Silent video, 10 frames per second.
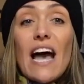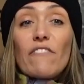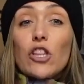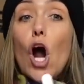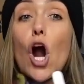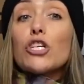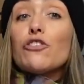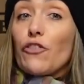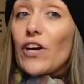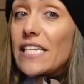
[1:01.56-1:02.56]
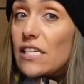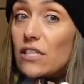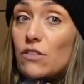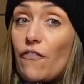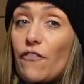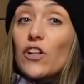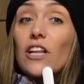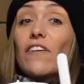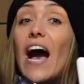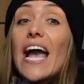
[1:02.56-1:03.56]
have large freezers full
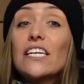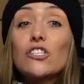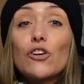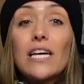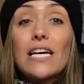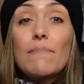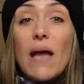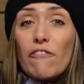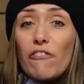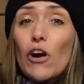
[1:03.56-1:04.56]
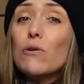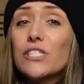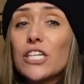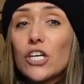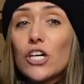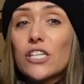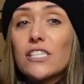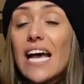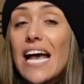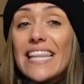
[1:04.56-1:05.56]
of ice cream and frozen goods